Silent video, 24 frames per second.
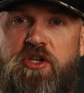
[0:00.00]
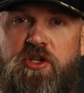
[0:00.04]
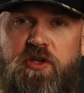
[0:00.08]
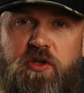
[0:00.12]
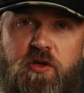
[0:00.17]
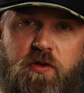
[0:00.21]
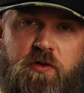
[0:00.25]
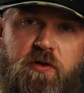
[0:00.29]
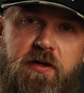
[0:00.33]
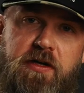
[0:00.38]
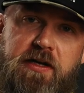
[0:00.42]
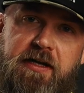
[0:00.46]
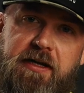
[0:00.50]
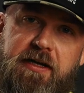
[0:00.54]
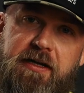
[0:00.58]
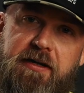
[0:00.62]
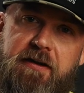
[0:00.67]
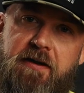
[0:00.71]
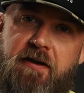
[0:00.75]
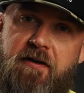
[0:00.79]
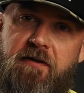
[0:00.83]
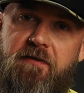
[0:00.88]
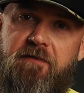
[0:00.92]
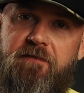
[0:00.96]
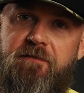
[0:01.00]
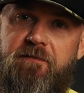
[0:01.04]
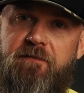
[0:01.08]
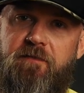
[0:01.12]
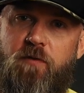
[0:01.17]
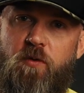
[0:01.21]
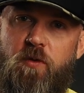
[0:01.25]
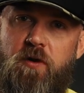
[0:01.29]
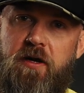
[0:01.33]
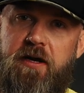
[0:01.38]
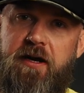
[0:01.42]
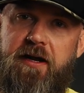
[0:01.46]
Unity
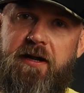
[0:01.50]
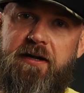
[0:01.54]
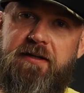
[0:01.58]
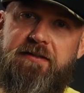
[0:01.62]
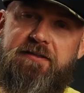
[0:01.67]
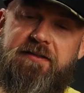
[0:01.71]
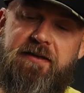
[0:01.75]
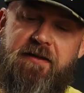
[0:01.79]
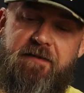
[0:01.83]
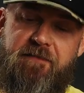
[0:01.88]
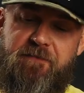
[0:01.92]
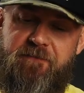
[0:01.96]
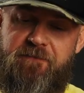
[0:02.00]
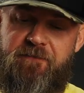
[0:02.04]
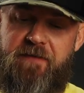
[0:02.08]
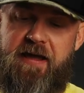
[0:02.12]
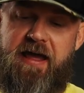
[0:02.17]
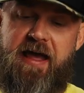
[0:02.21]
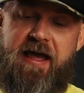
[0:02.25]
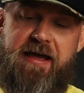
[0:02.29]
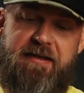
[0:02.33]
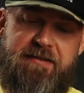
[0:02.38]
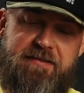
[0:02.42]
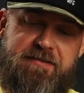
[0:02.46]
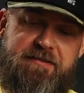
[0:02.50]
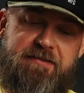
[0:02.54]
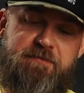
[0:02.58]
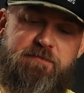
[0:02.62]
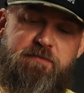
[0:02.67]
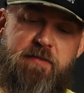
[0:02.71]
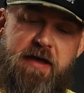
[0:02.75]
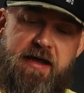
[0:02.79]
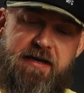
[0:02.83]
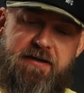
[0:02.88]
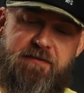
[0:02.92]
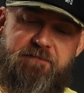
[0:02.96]
4X Fast
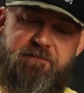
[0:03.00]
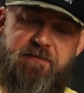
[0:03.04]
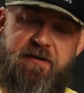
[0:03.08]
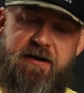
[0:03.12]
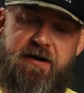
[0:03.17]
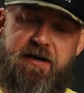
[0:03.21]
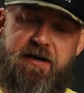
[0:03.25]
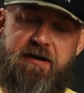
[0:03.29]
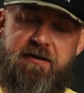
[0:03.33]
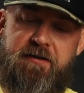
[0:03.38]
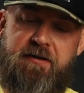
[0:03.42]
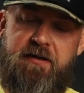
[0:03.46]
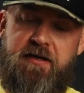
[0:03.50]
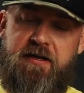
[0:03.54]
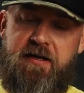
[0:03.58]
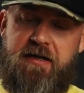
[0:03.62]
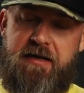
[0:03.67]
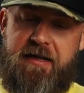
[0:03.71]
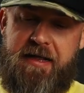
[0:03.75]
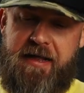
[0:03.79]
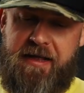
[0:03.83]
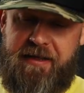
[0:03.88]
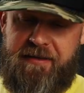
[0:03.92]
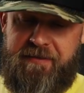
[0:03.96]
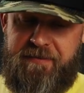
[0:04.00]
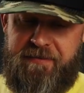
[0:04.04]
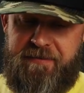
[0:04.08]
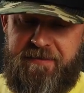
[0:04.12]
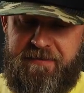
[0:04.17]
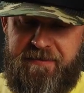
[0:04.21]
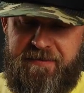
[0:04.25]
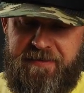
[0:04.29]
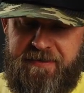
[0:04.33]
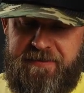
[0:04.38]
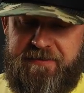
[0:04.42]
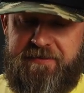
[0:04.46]
Magnifier.
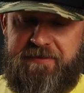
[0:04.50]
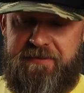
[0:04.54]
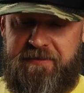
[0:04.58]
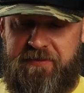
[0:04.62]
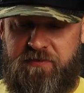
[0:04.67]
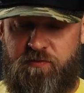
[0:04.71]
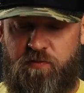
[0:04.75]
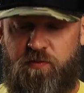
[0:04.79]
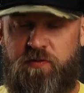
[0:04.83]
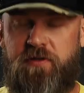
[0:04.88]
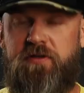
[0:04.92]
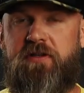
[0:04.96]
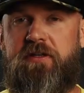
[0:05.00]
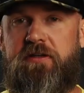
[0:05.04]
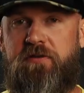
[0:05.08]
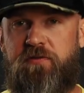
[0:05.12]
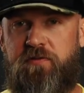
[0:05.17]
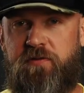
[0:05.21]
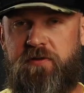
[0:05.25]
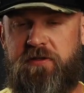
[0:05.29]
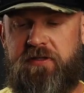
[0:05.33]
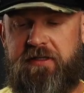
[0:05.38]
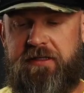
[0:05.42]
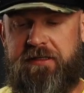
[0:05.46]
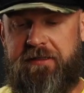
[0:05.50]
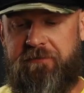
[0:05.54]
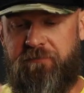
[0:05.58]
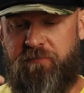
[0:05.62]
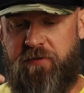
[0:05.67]
This is really